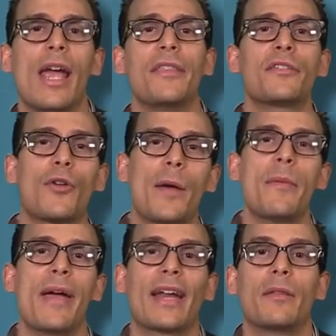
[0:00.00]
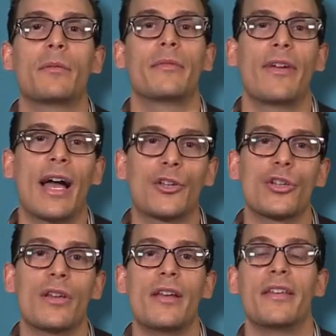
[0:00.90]
and describe the mechanism of
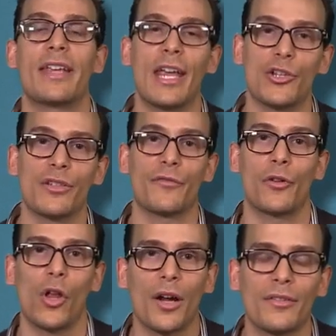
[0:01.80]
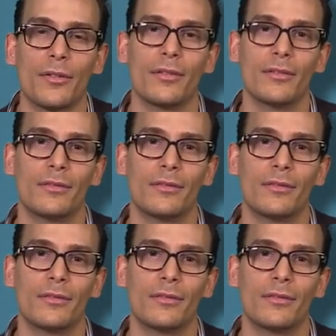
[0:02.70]
action and indications for naloxone.